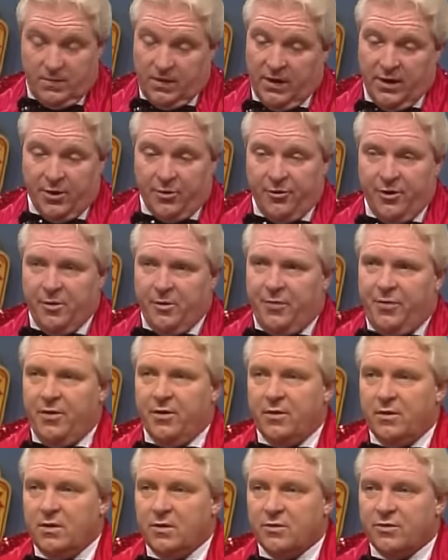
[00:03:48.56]
I agree with
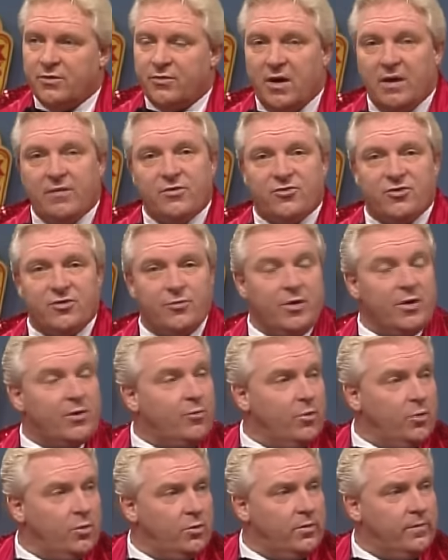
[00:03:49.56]
you. It was Ravishing Rick
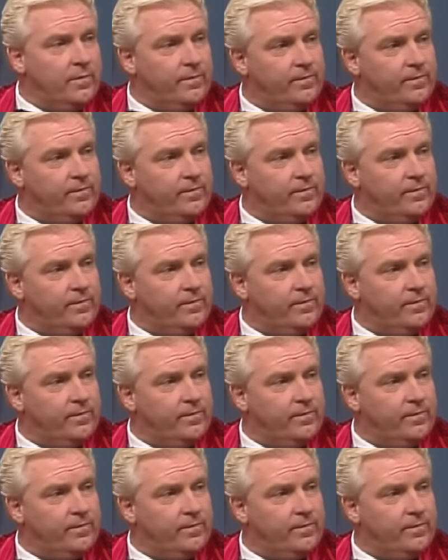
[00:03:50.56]
Rude.